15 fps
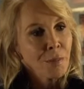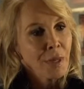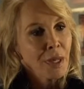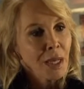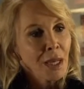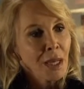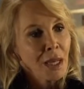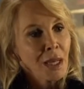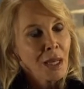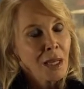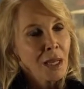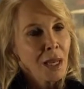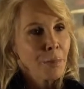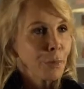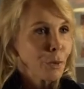
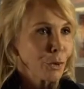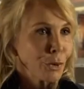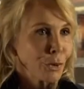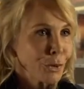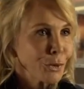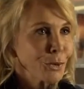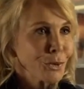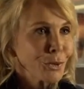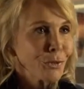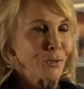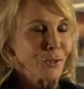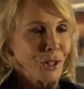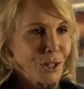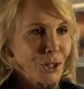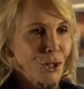a book called
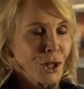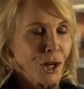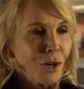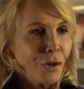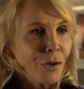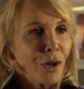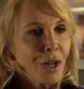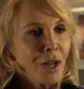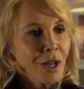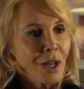Freak Show,